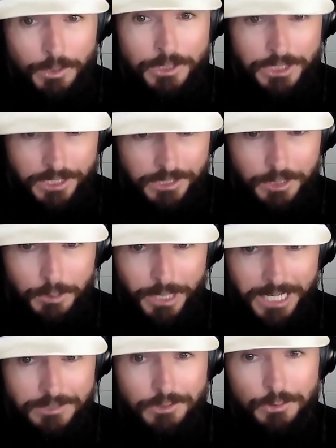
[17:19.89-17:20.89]
there's a clear
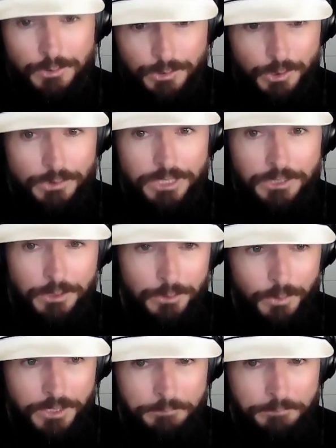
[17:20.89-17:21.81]
path to the result I do want.